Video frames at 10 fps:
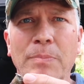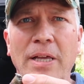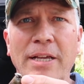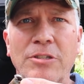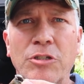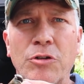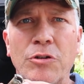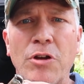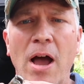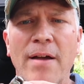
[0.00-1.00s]
blade
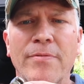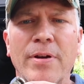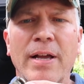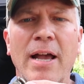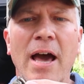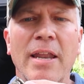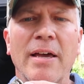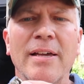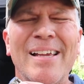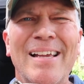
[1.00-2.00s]
screwdriver and kind
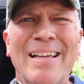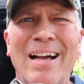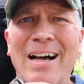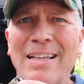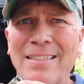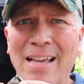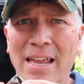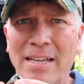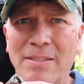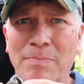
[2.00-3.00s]

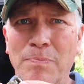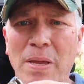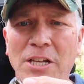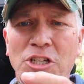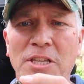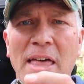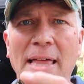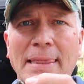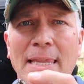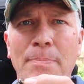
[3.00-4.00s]
of pinch in
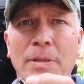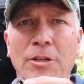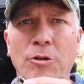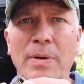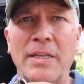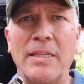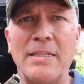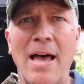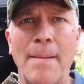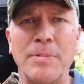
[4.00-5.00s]
that lip a little bit at the
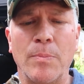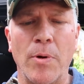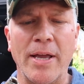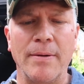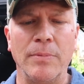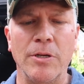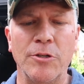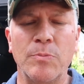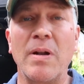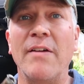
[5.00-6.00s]
top to break them
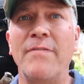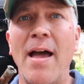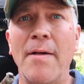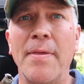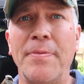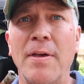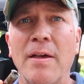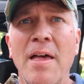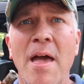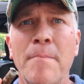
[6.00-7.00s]
loose. But I found that
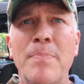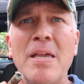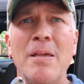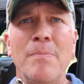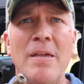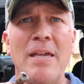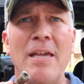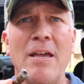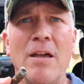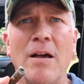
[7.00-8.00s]
the
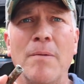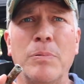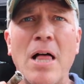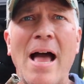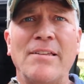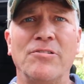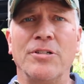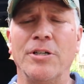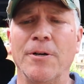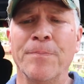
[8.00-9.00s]
PB
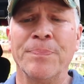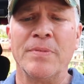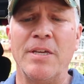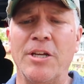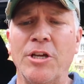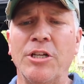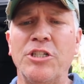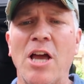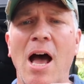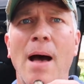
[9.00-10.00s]
Blaster did a good
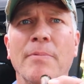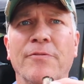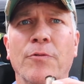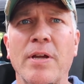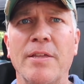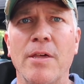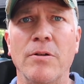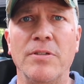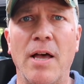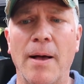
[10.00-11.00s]
job of freeing
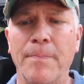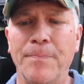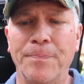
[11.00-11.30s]
those up.